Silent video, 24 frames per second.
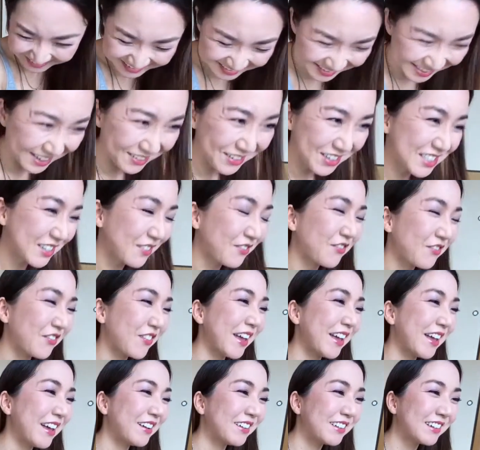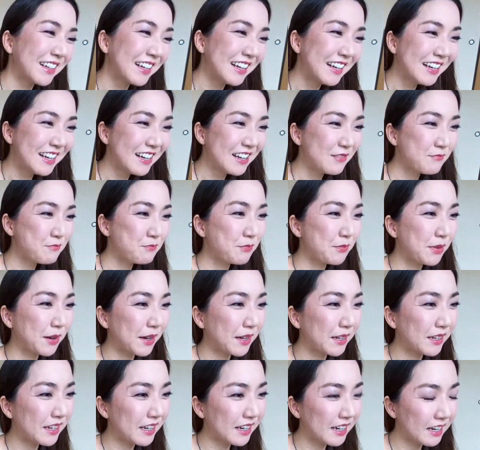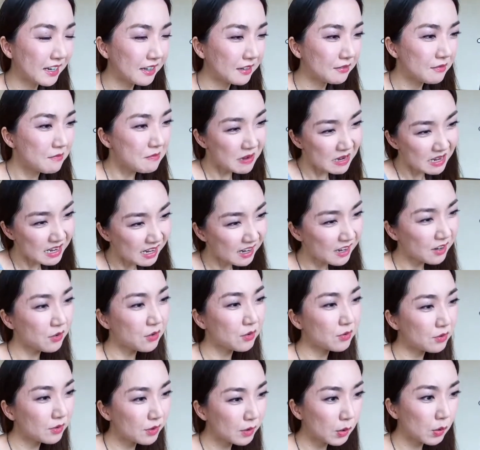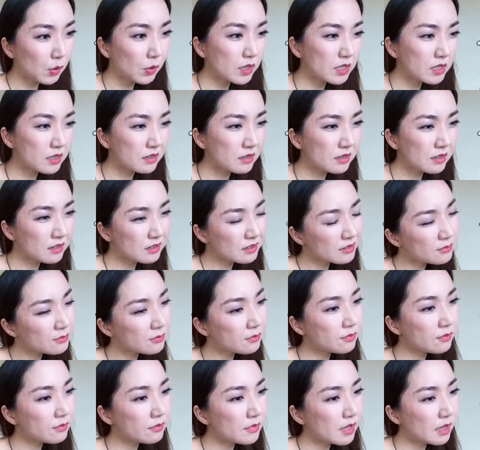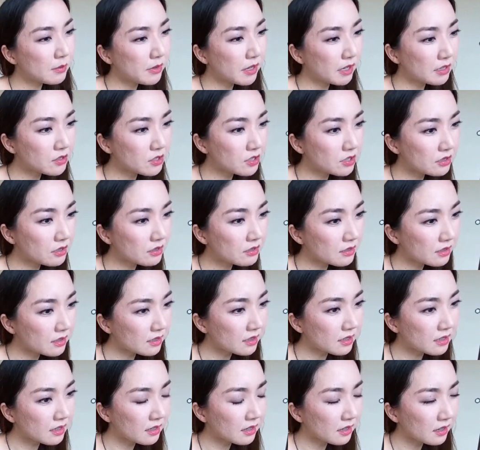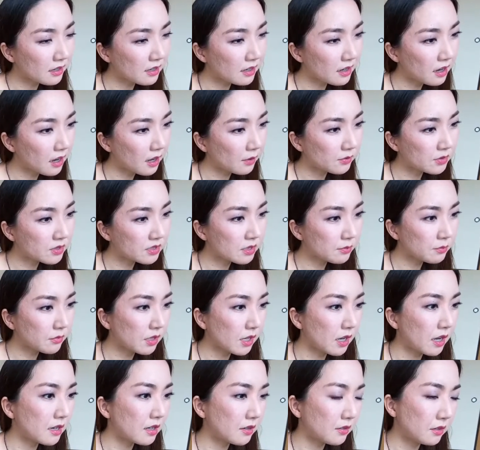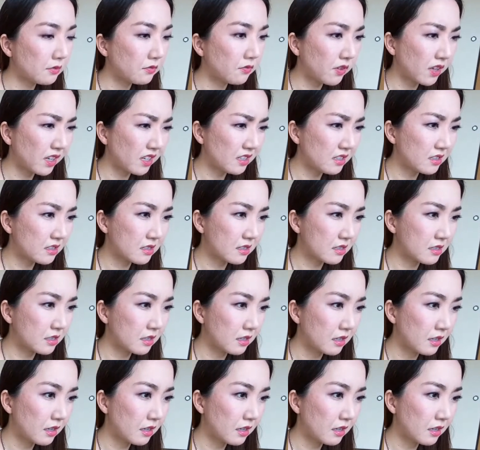was a fail. But yeah, maybe I should have some kind of event.